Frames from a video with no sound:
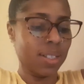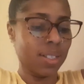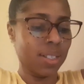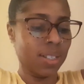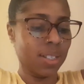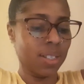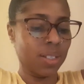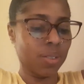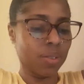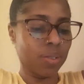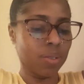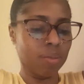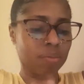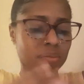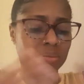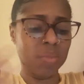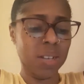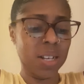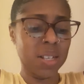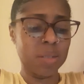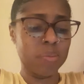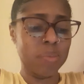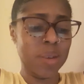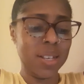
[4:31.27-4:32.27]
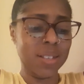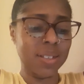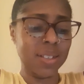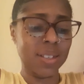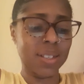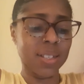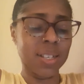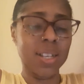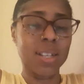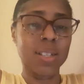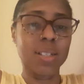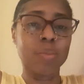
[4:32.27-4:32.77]
You know, that's basically
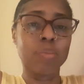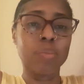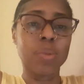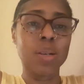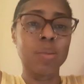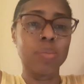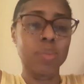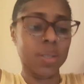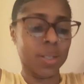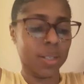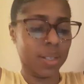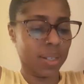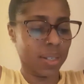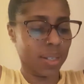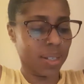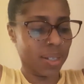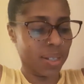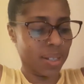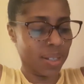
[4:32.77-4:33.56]
it, purpose.